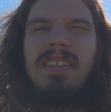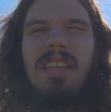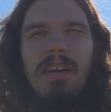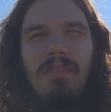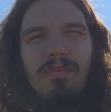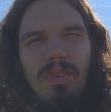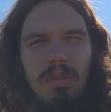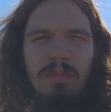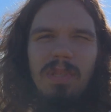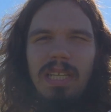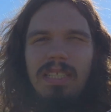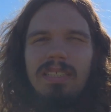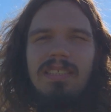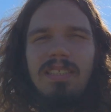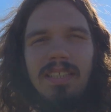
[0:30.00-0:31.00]
there are few
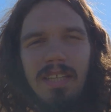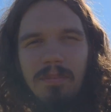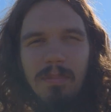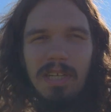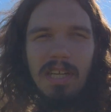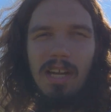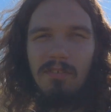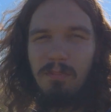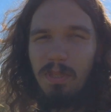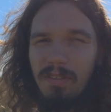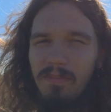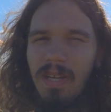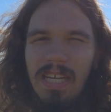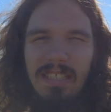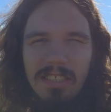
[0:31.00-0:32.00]
places in Denmark I have
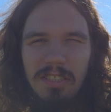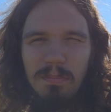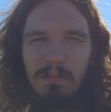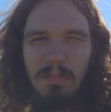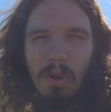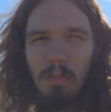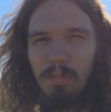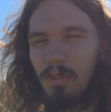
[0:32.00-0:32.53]
been where it's more